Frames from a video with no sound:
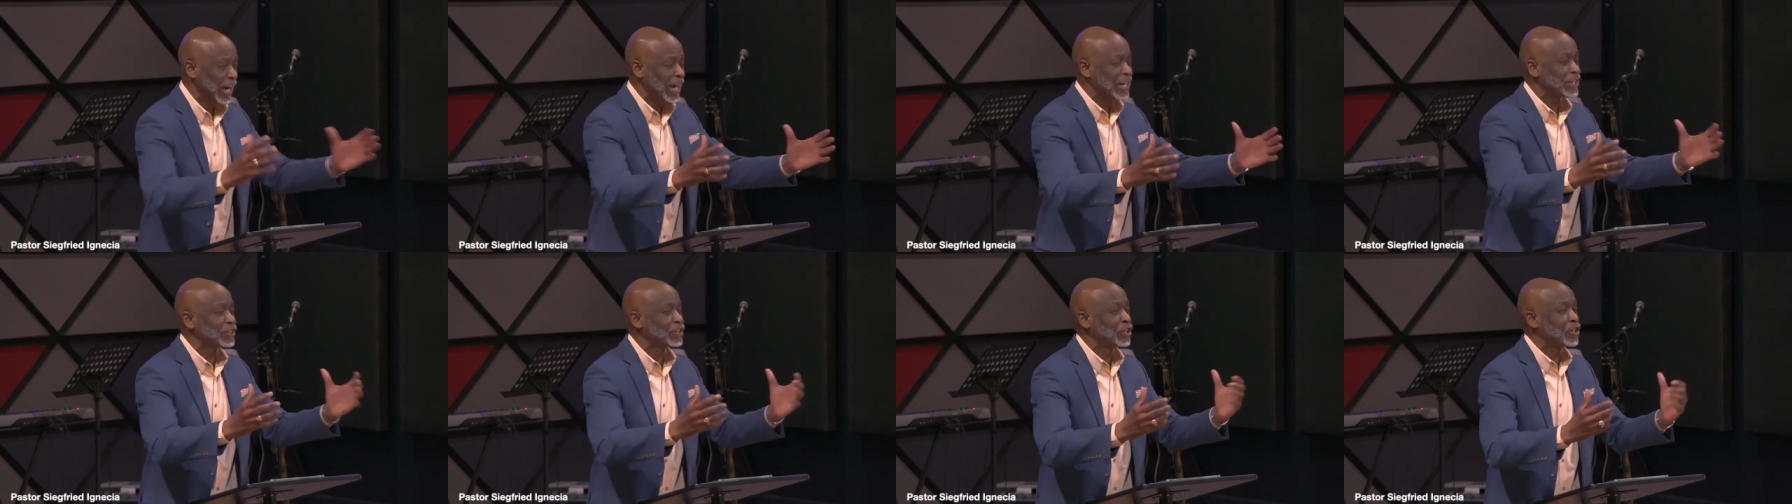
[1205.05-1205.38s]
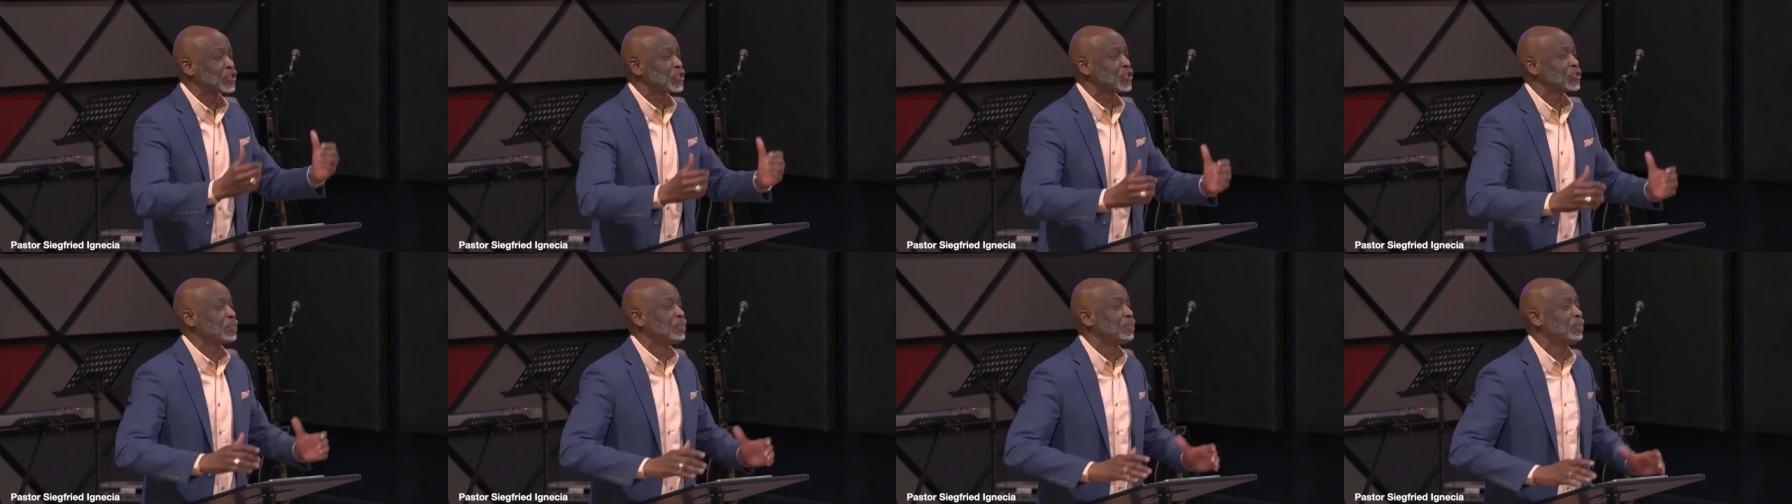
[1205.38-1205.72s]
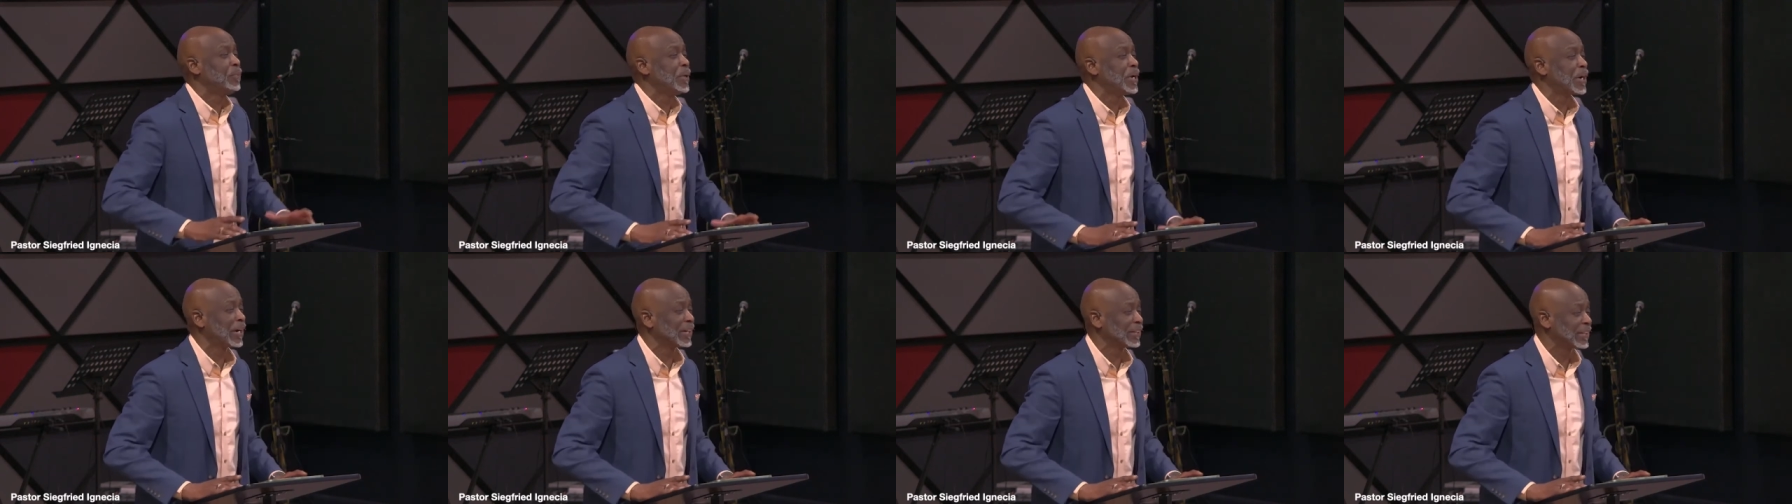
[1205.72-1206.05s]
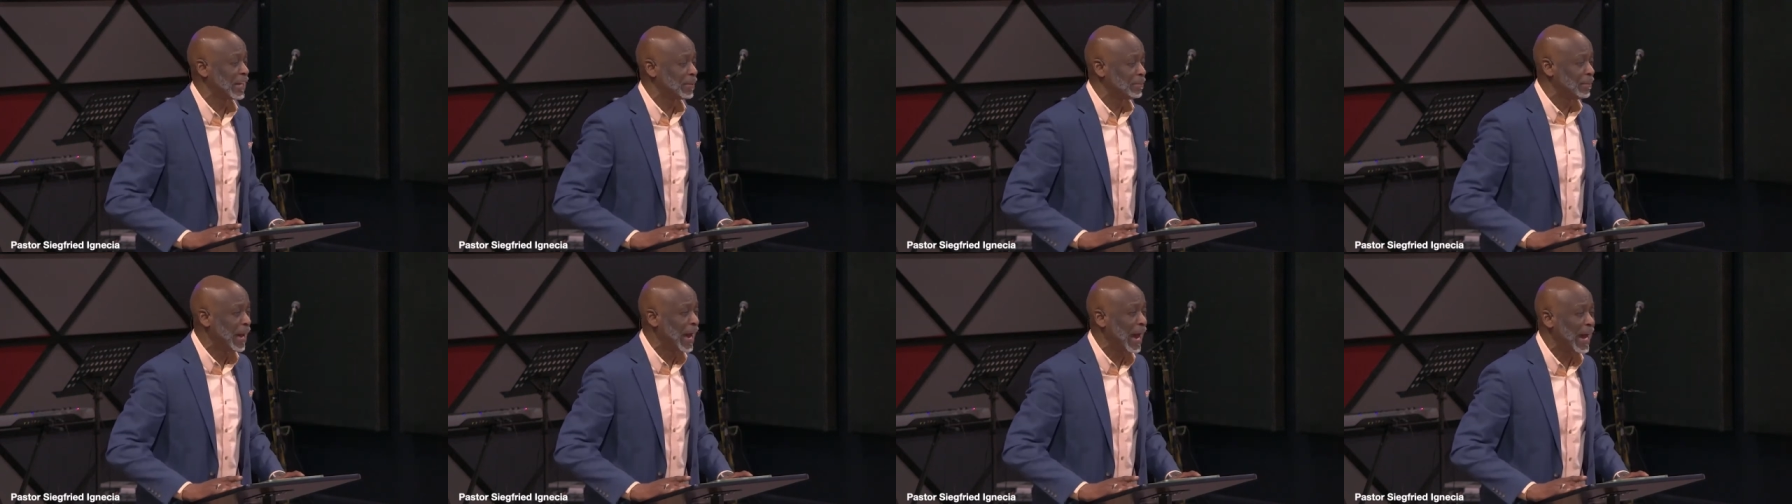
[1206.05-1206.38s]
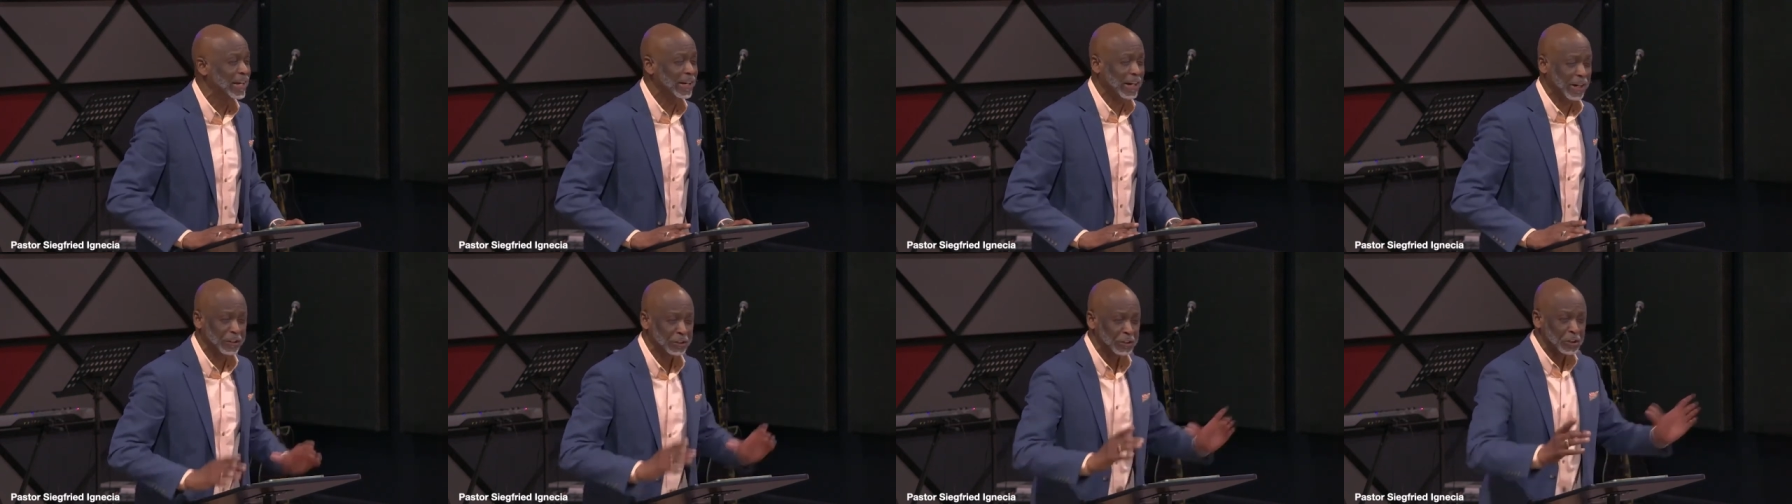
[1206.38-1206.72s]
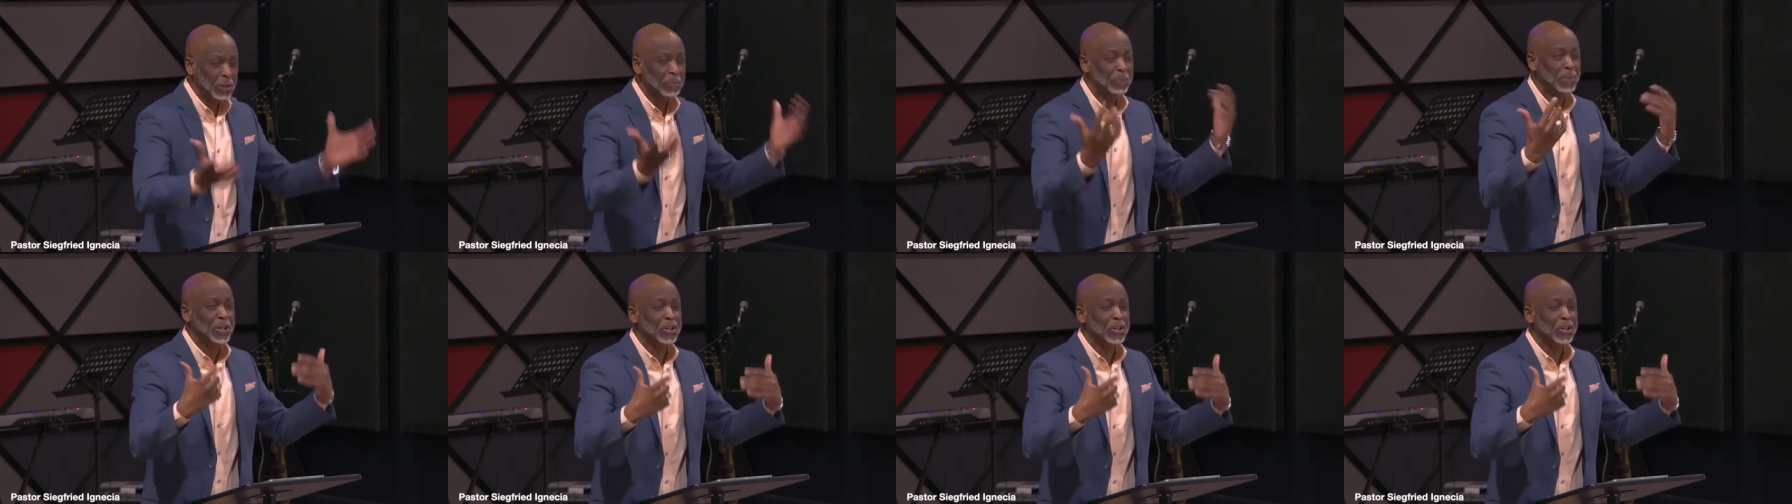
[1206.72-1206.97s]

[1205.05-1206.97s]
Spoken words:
It's the spirit that mattered,